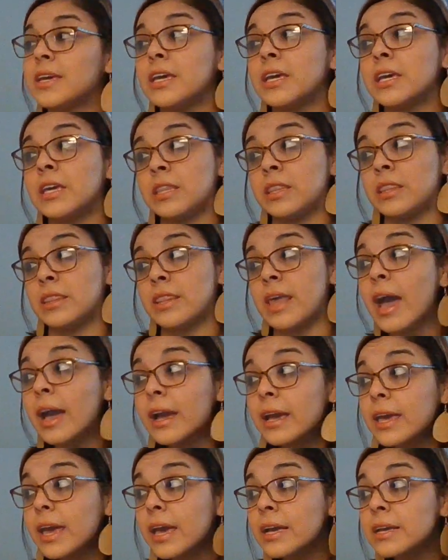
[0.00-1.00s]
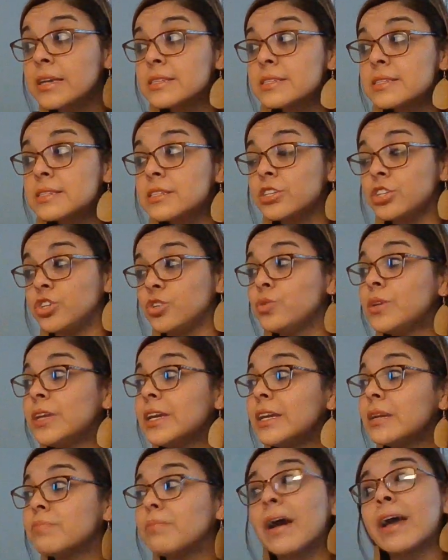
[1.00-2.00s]
In that case, you
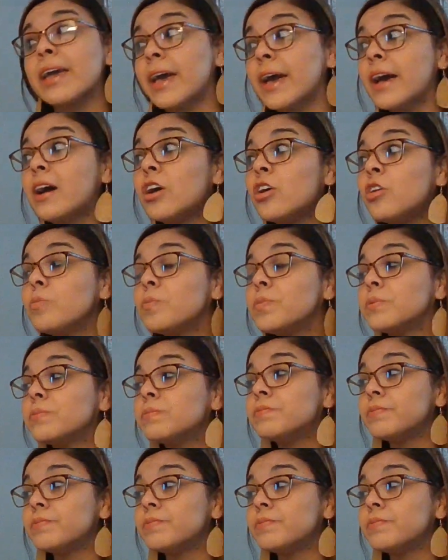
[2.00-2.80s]
need my help.